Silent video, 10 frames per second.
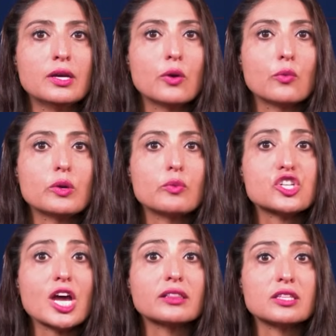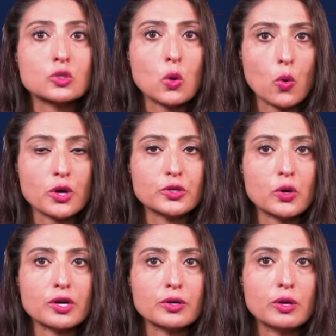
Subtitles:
We reject this corridor.